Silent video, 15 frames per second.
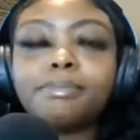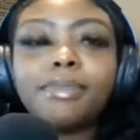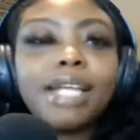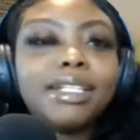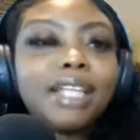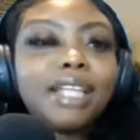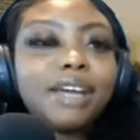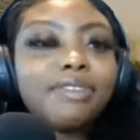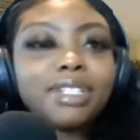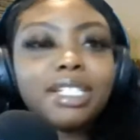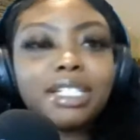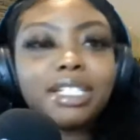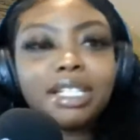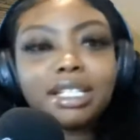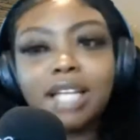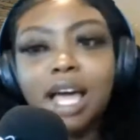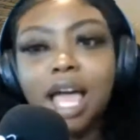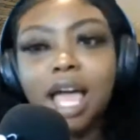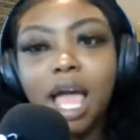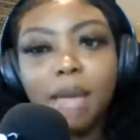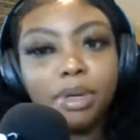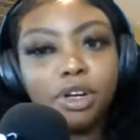Definitely does not
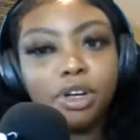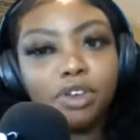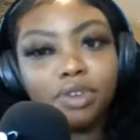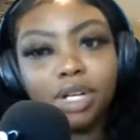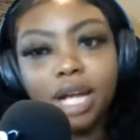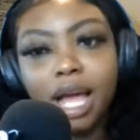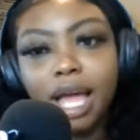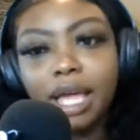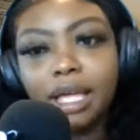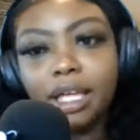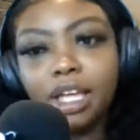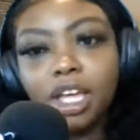happen overnight.